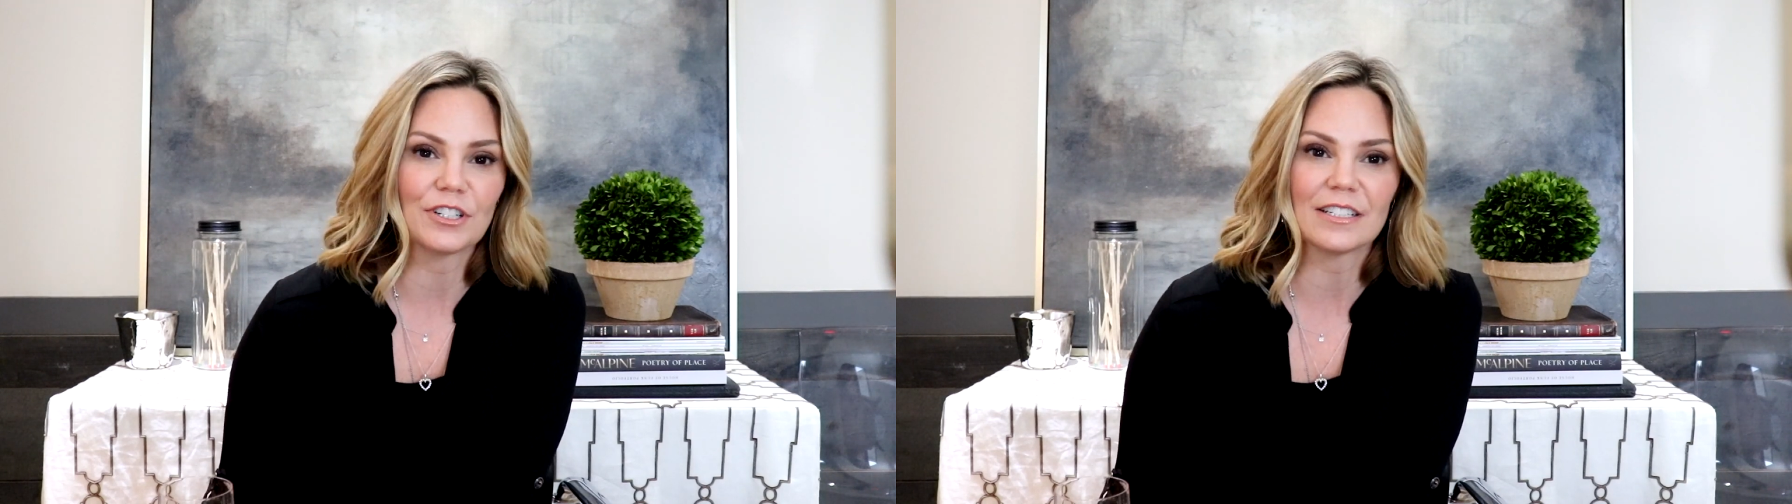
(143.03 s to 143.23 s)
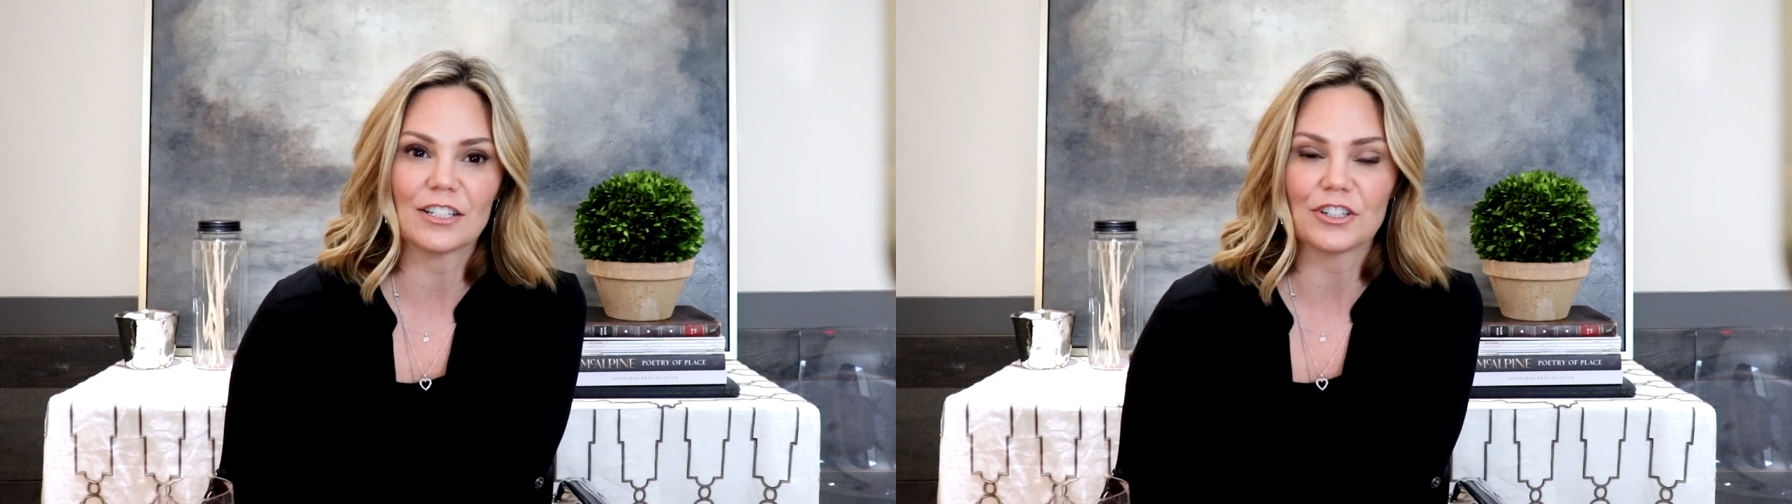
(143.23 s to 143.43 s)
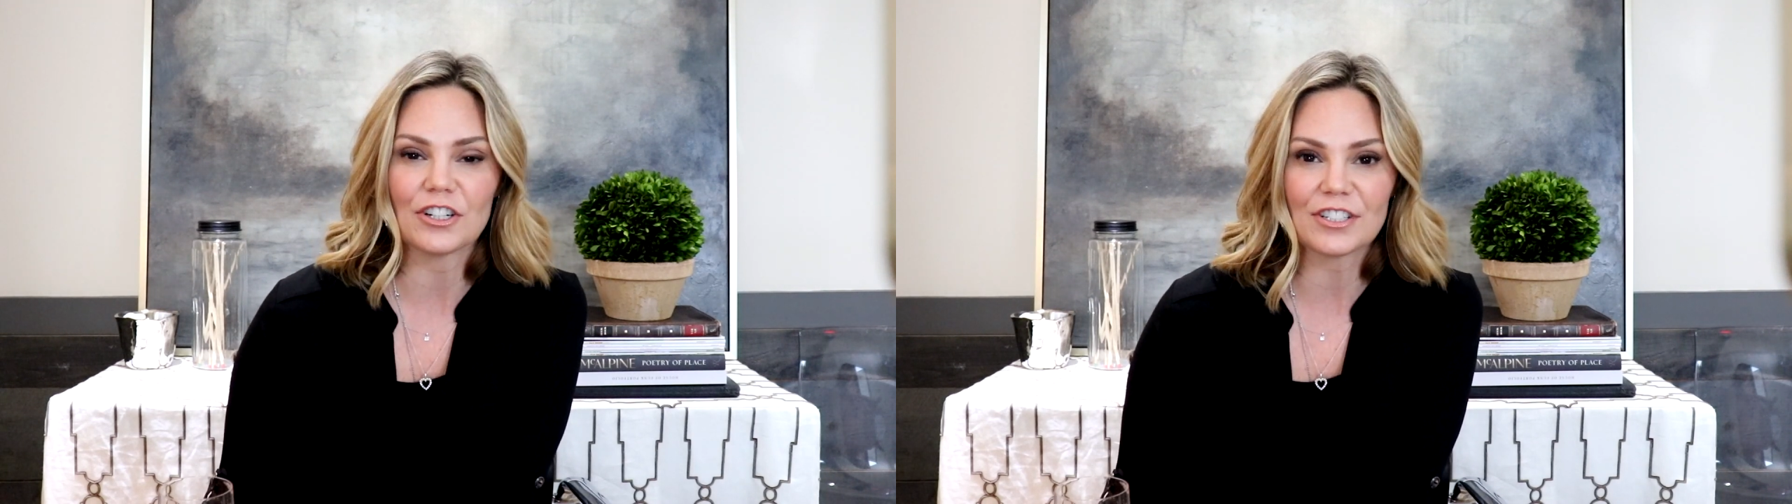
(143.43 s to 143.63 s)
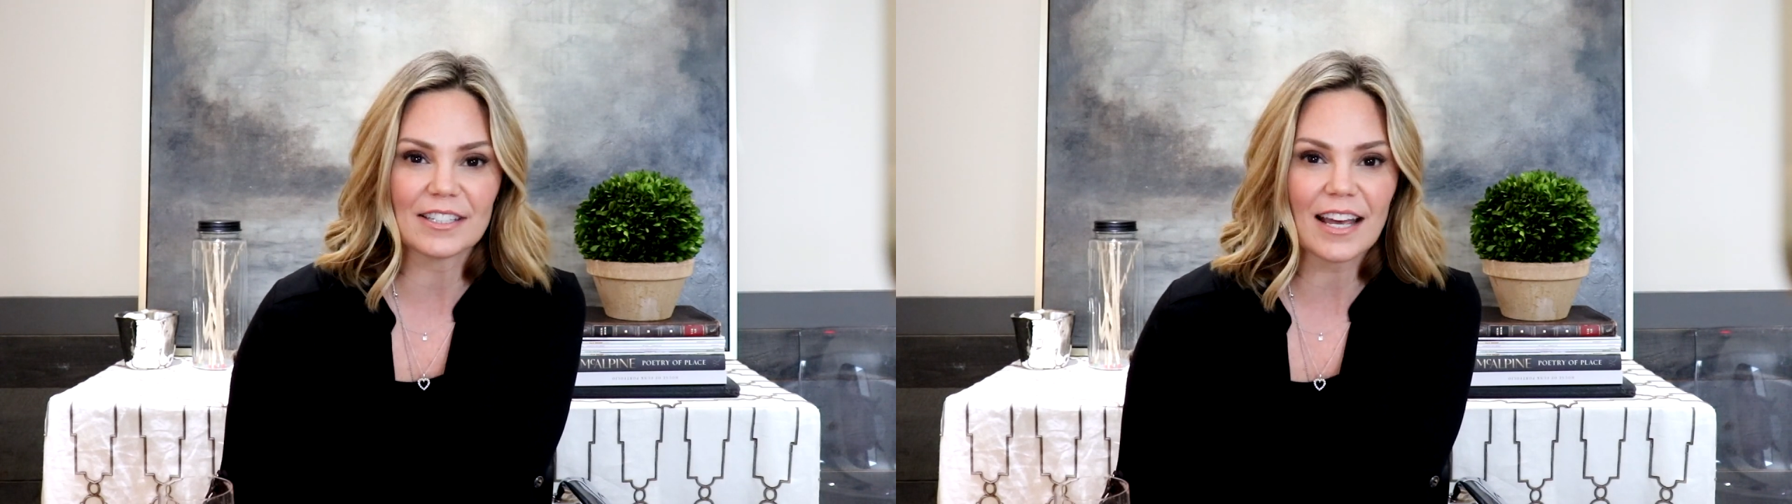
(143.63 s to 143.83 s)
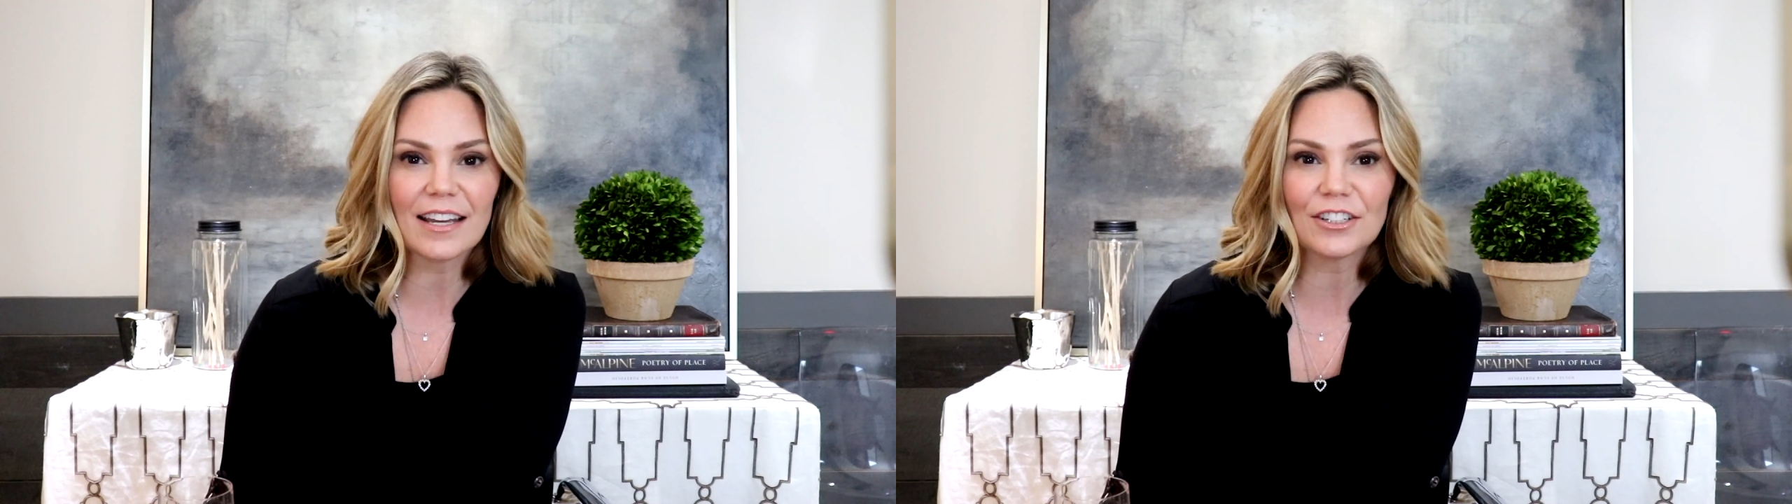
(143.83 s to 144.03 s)
interior
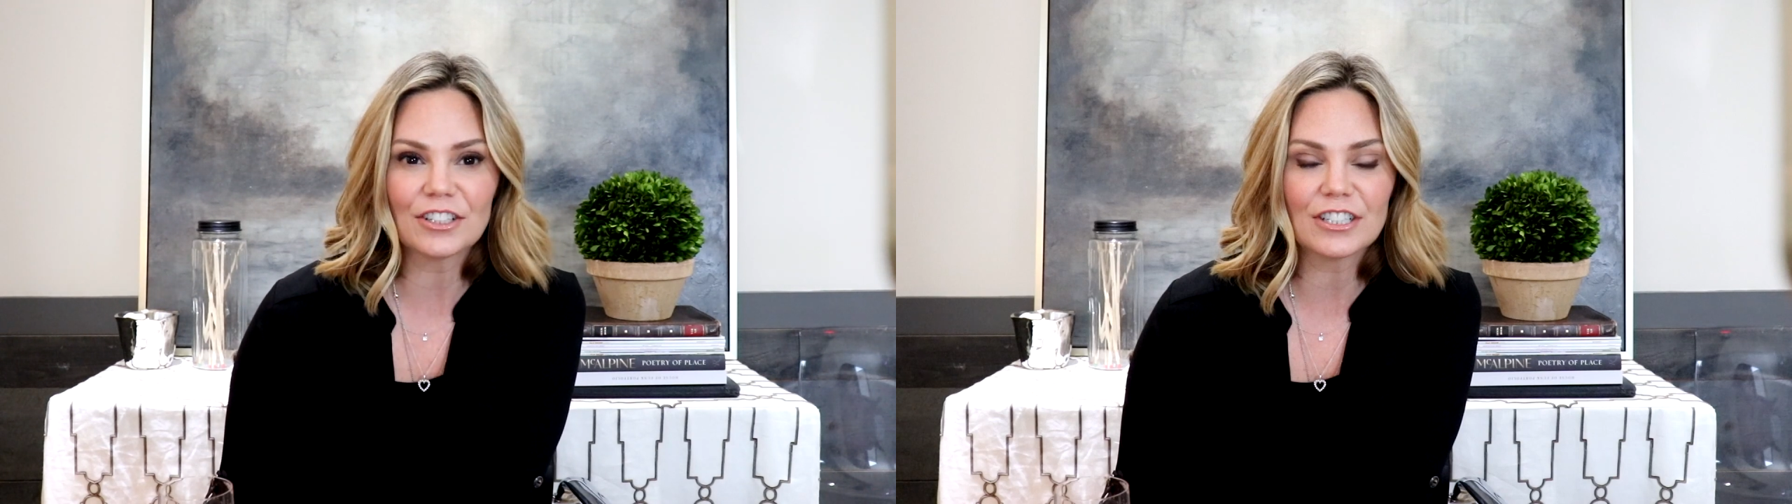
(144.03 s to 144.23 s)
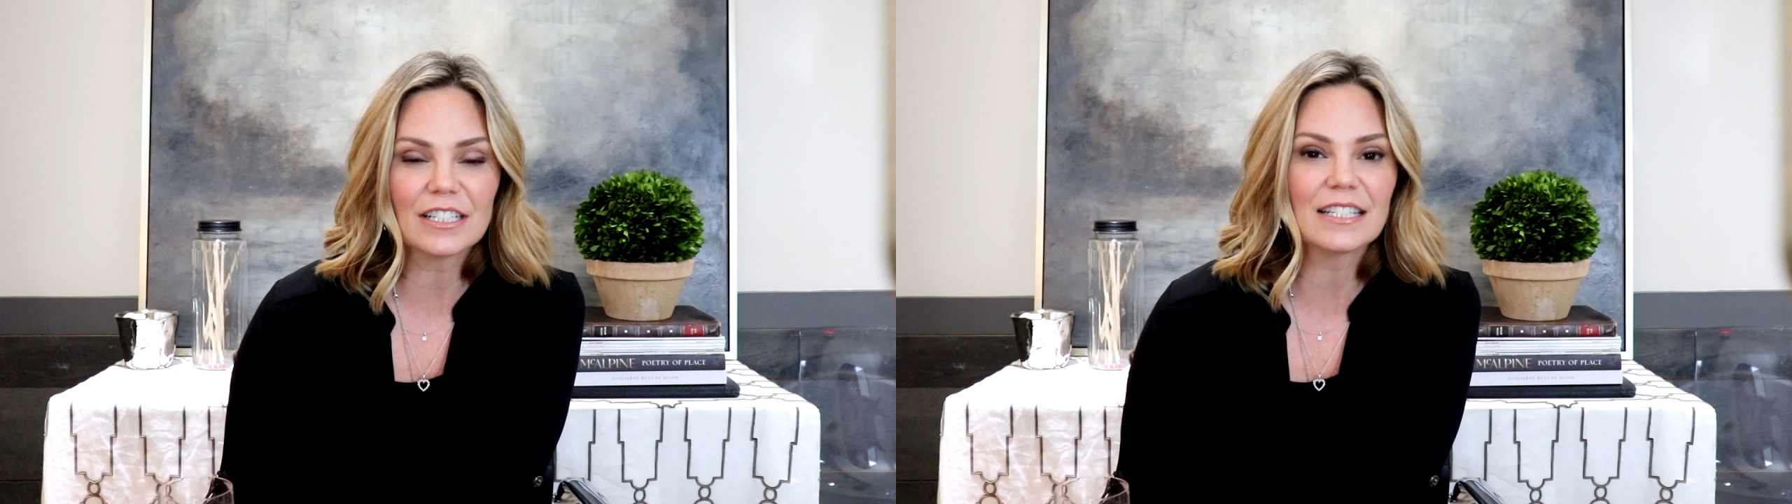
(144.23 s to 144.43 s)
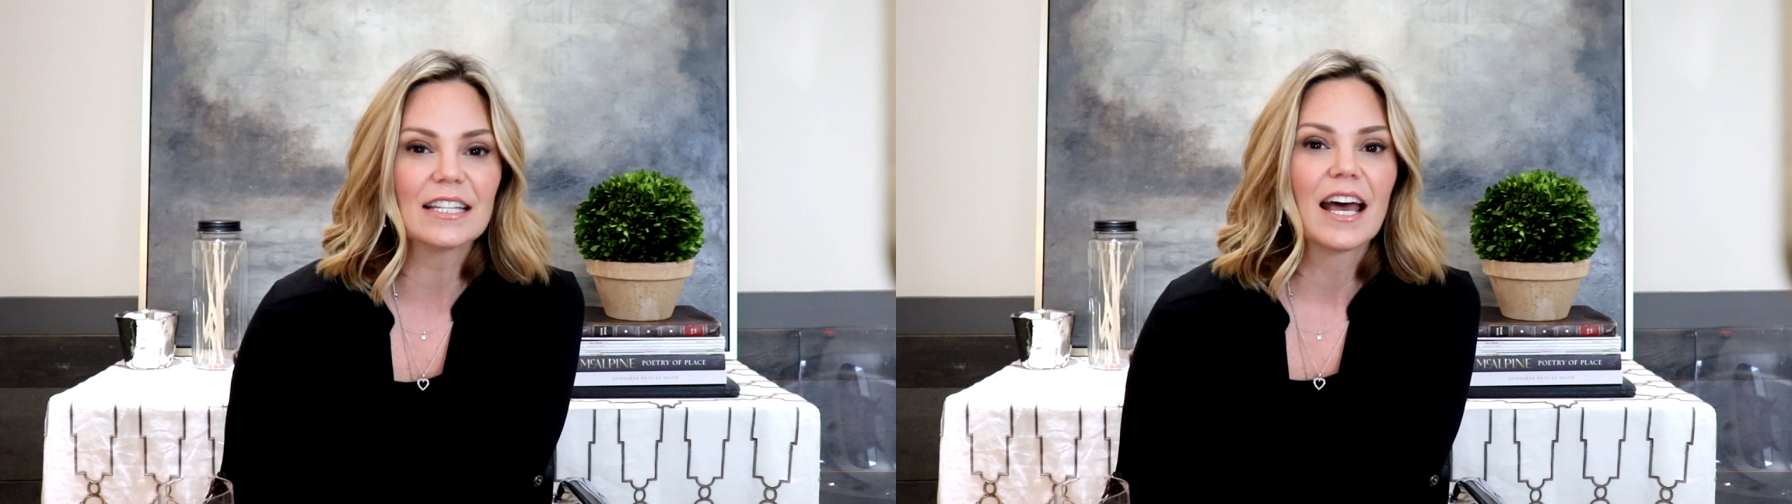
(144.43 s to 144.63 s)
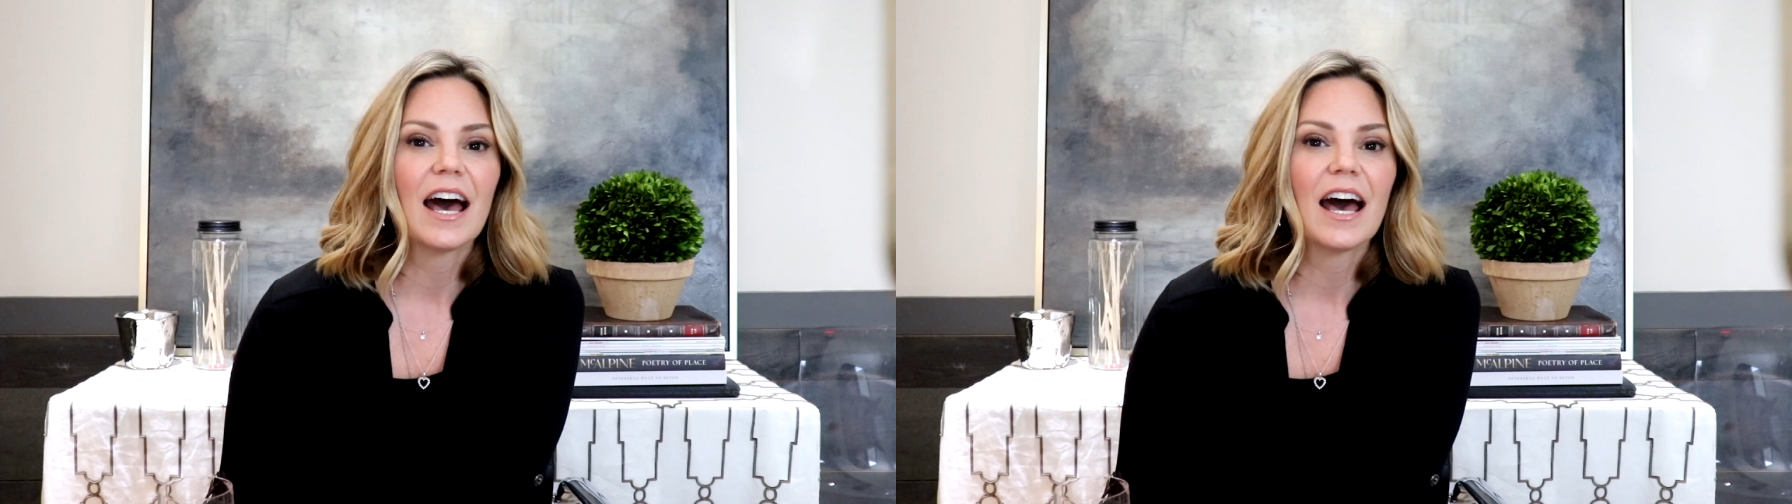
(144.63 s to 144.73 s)
designers,